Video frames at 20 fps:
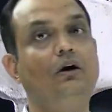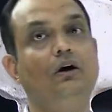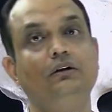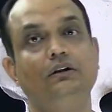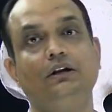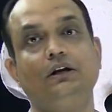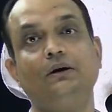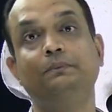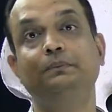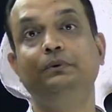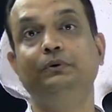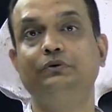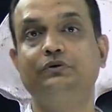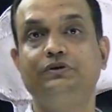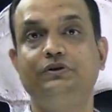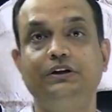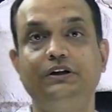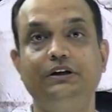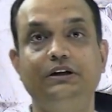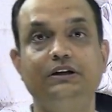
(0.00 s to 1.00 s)
on the
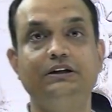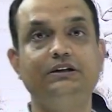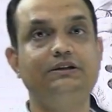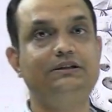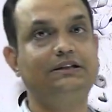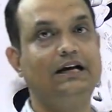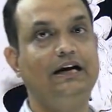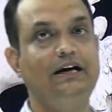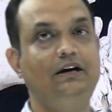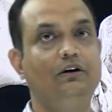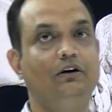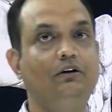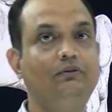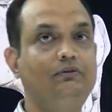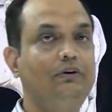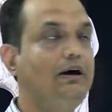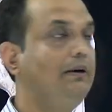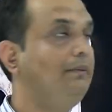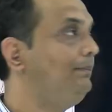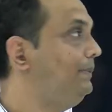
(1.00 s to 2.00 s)
posterior side
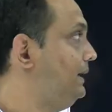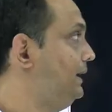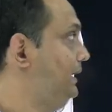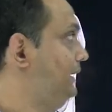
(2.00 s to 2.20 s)
of upper